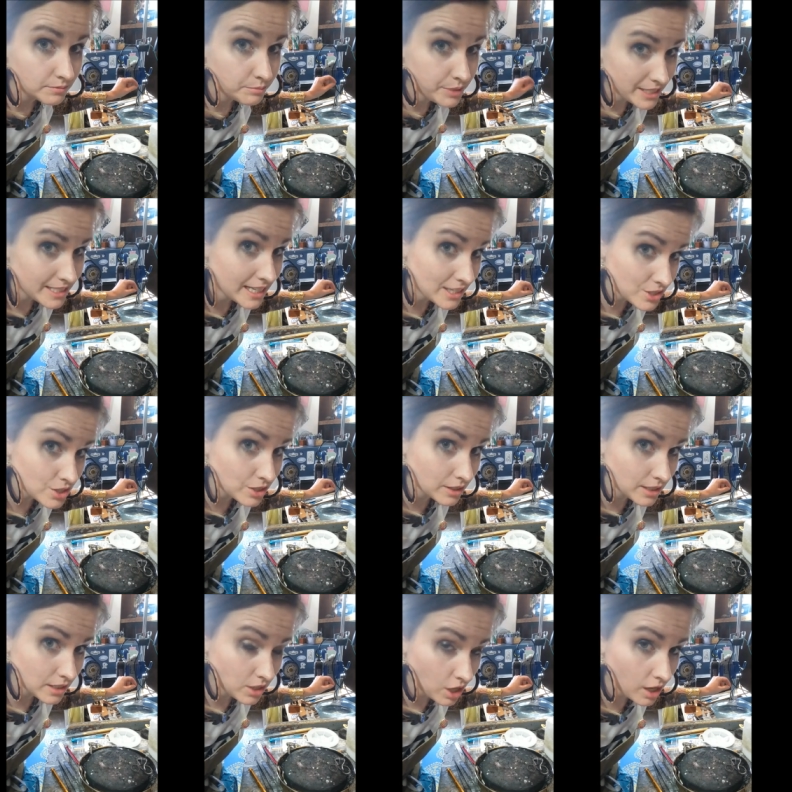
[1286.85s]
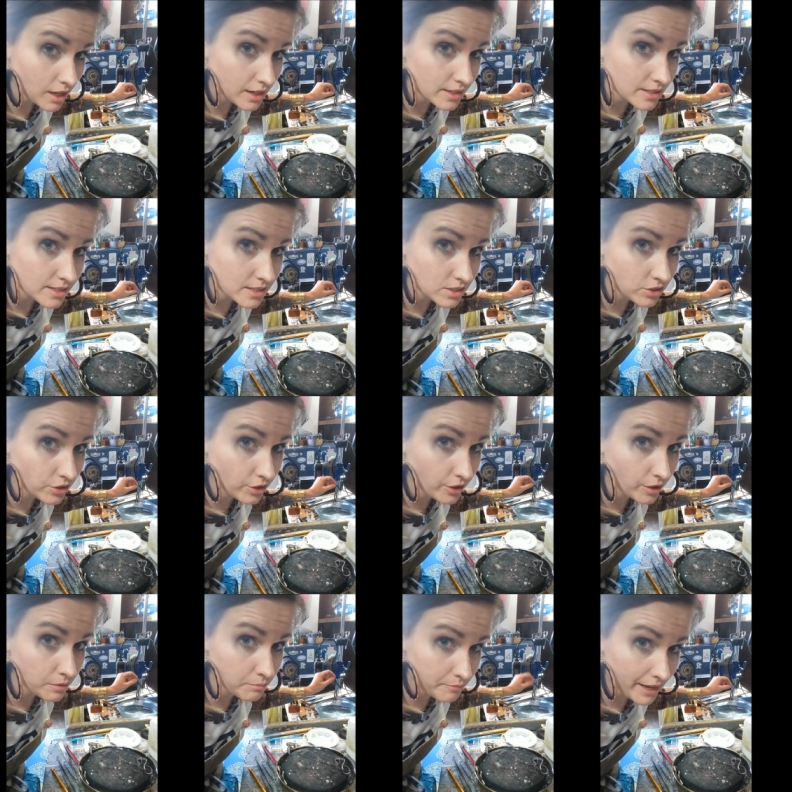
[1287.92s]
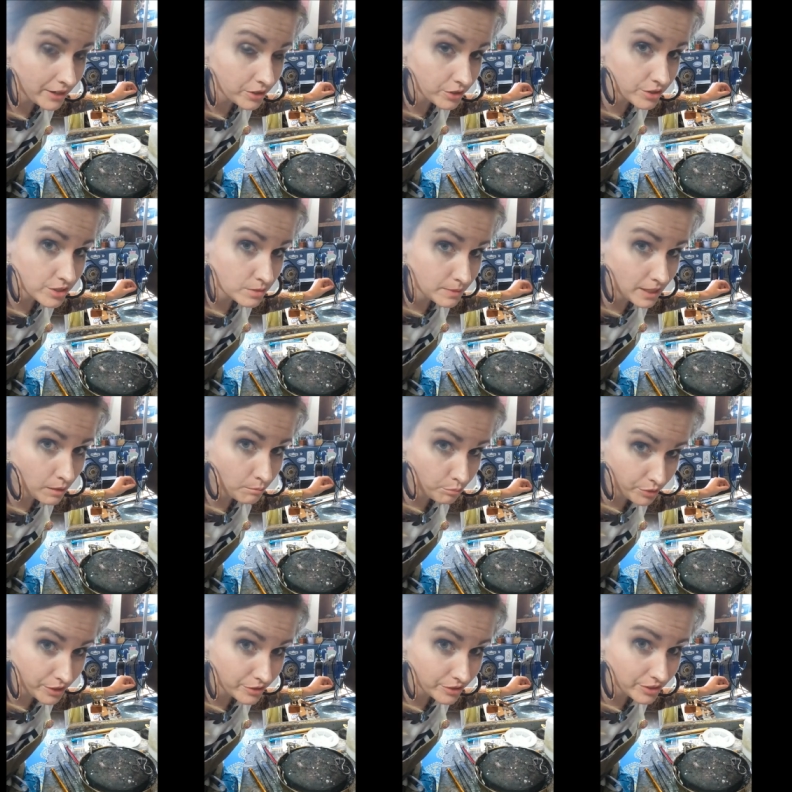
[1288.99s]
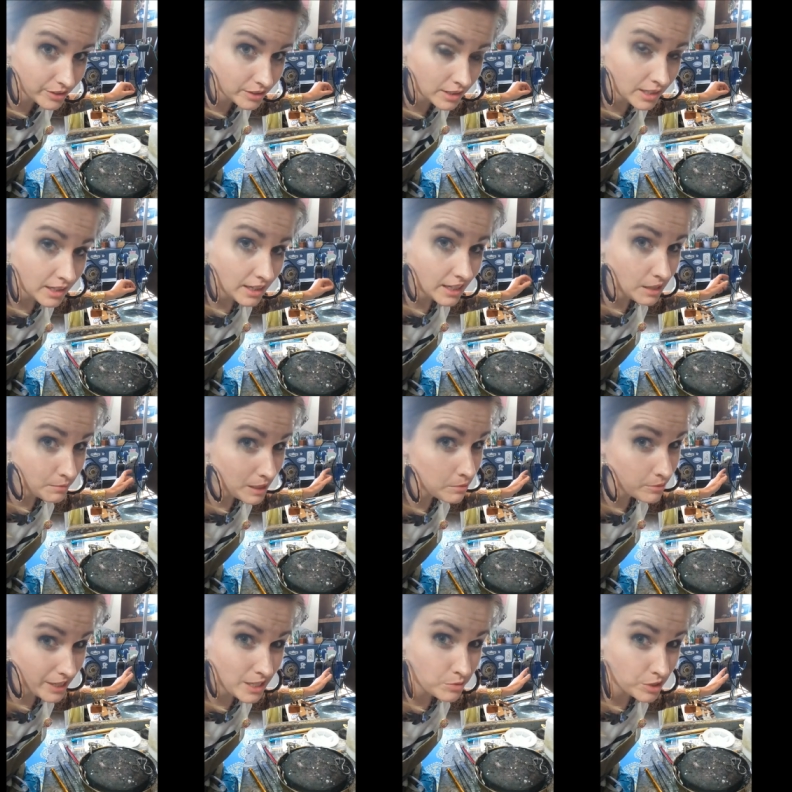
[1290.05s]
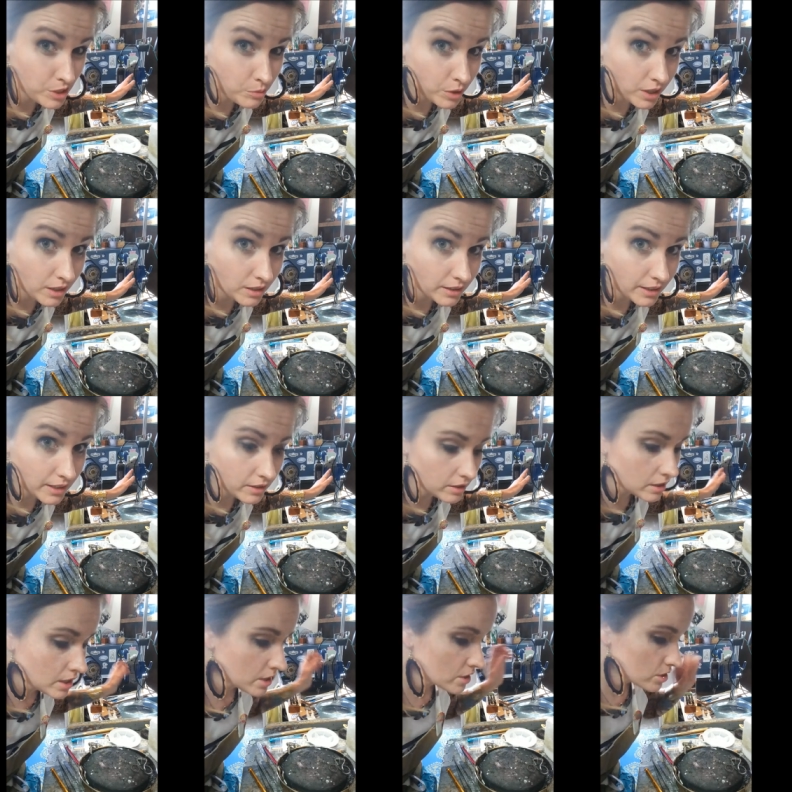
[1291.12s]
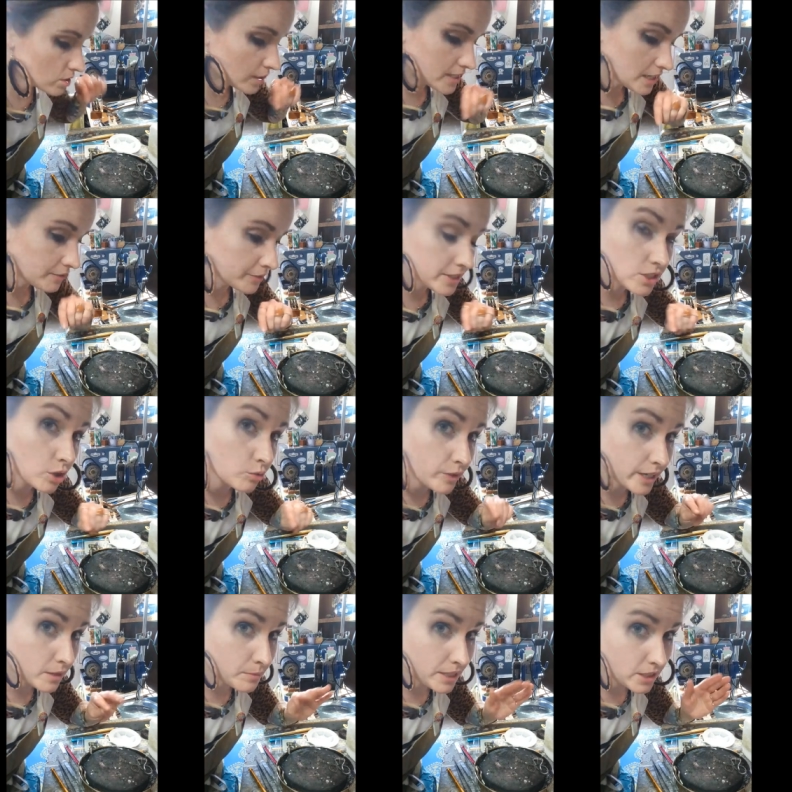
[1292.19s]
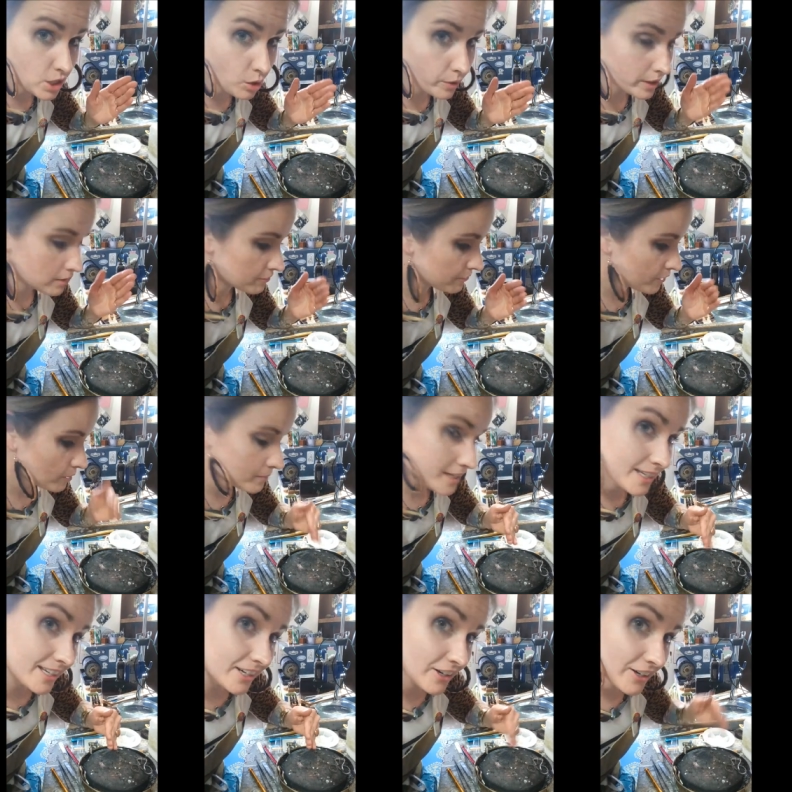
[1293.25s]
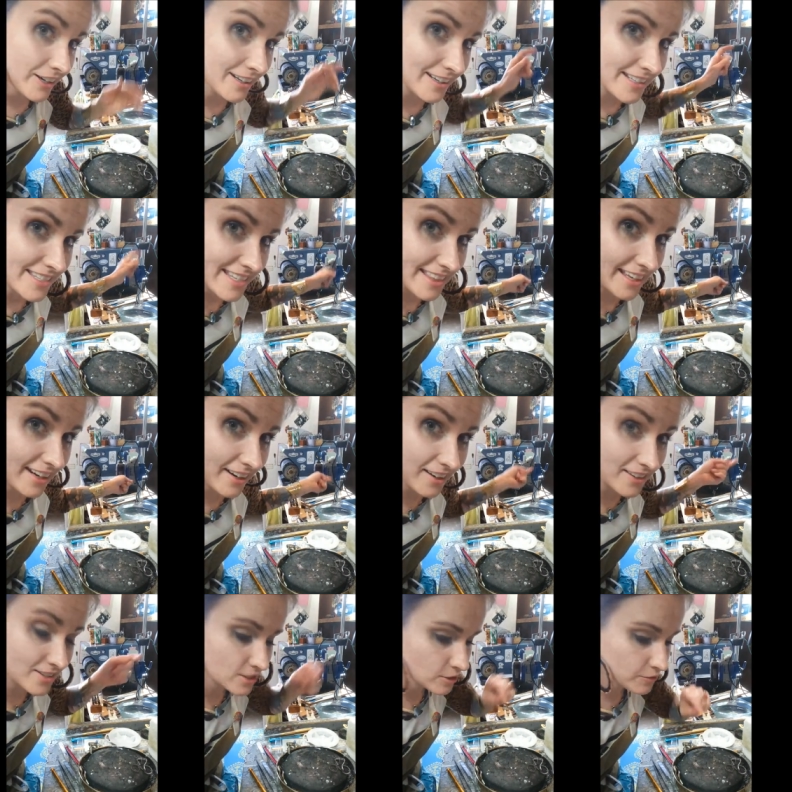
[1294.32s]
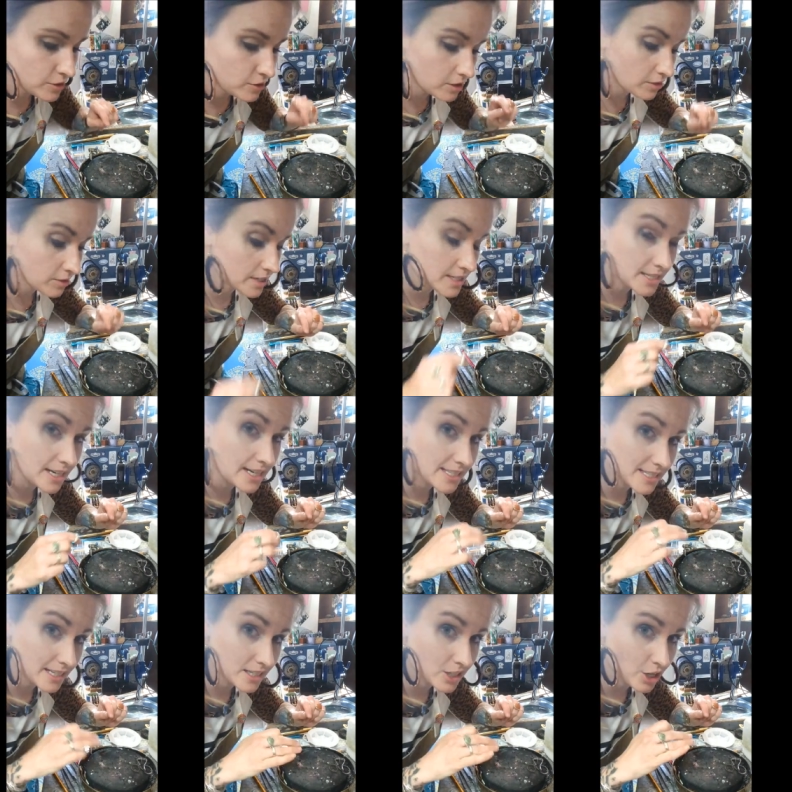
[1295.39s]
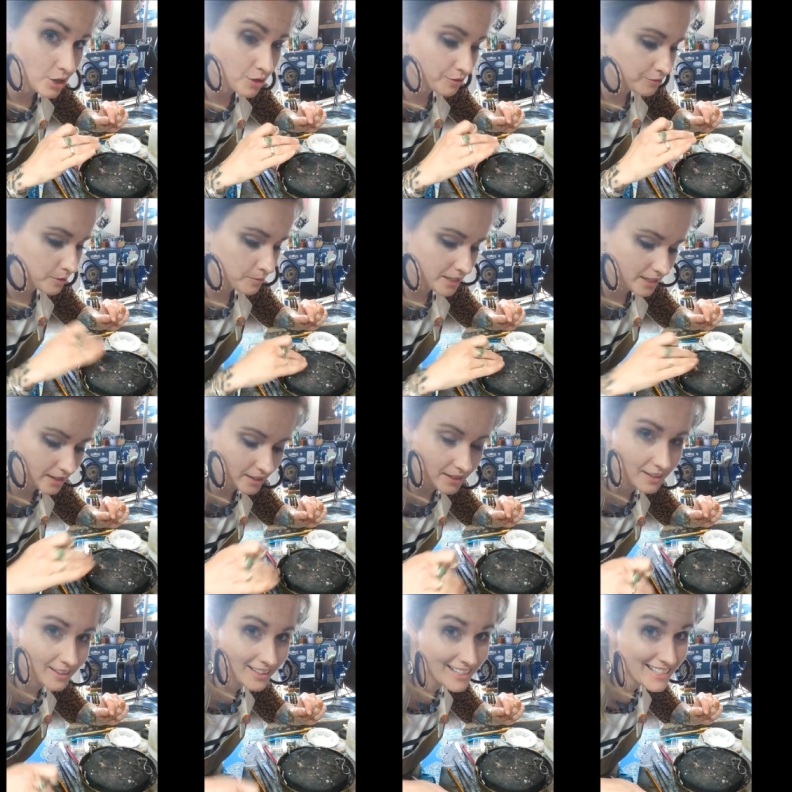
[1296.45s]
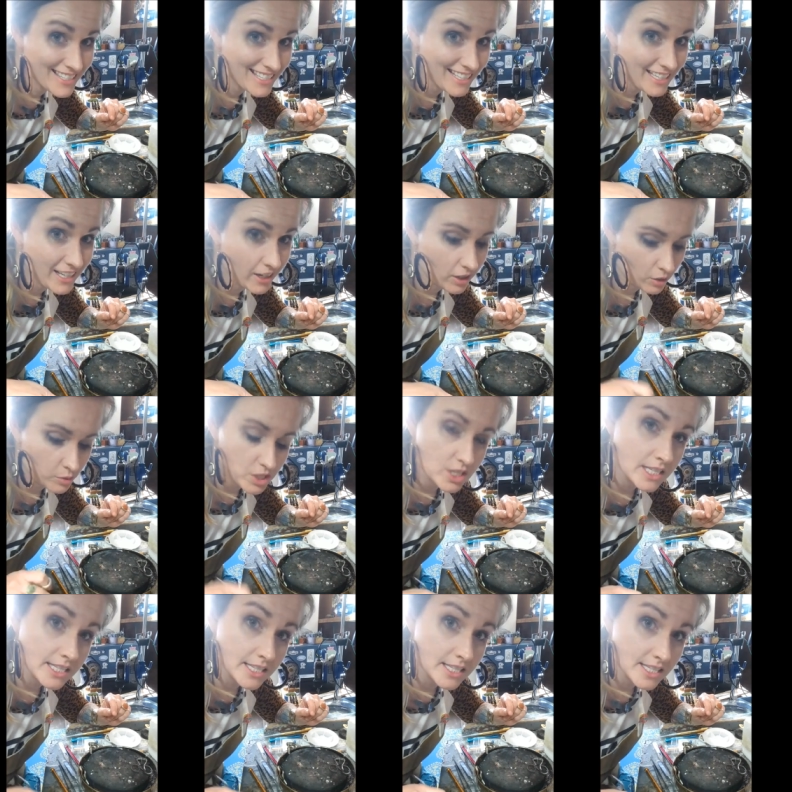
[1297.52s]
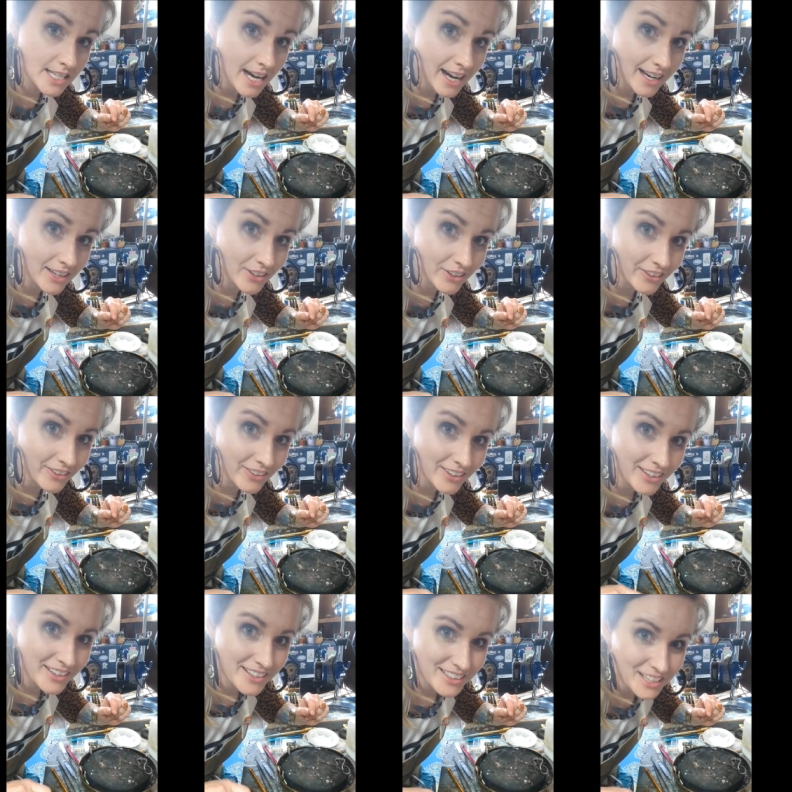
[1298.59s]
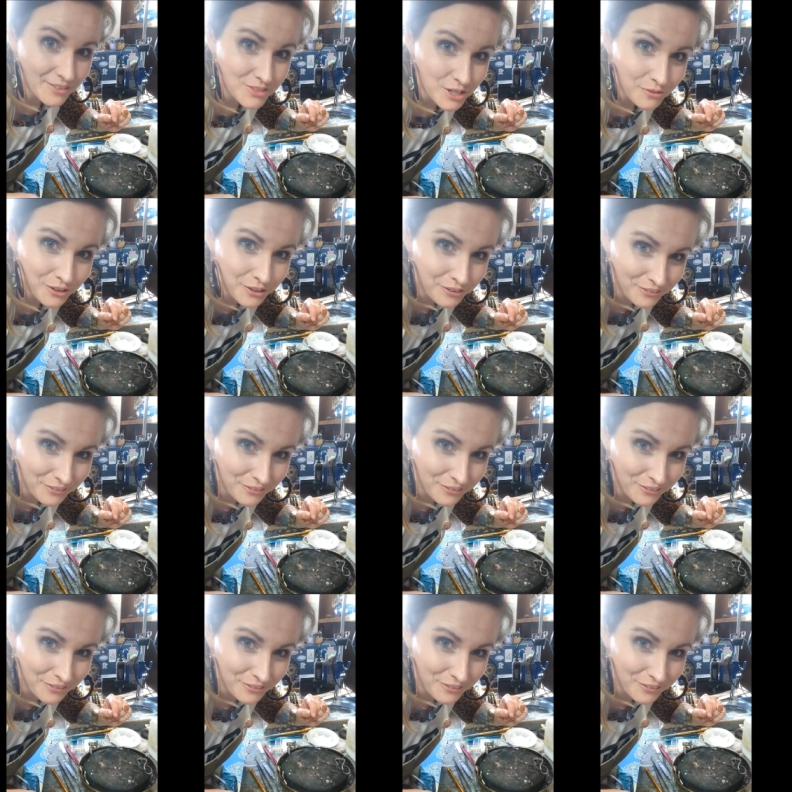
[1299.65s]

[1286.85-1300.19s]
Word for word: potentially cause your metal to become brittle and it might break when you work on it later. So I definitely don't recommend going from here to there. So if you notice, I did go from here to here, which this is tile left over